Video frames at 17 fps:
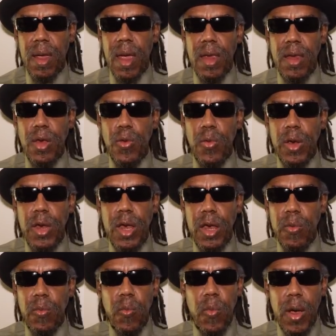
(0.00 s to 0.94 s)
and you would
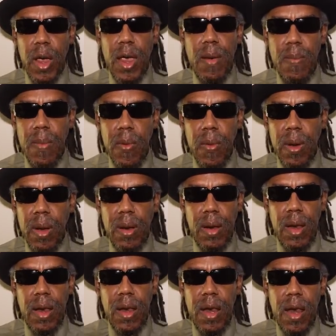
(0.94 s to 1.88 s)
get way more
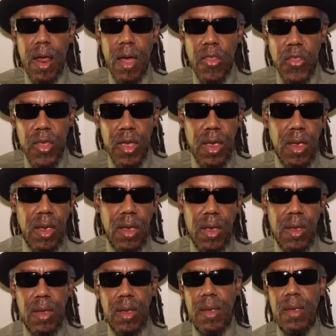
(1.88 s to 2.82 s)
than nothing.
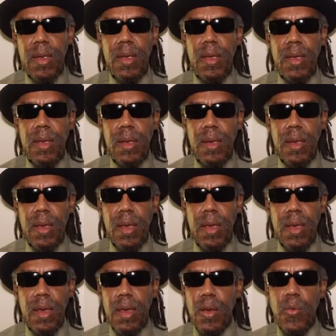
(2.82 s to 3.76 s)

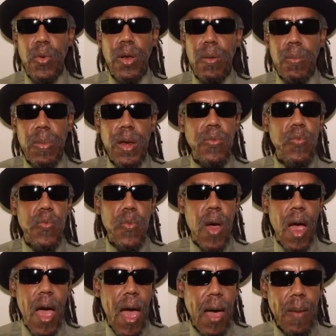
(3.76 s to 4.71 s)
You wouldn't be
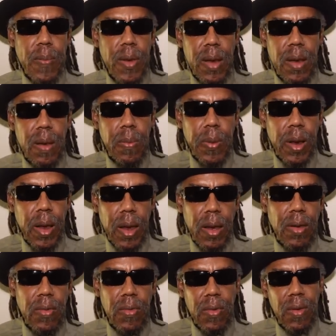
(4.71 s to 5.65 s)
robbing the
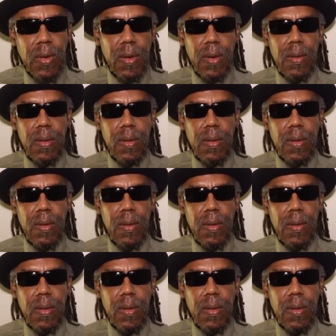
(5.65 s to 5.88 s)
place,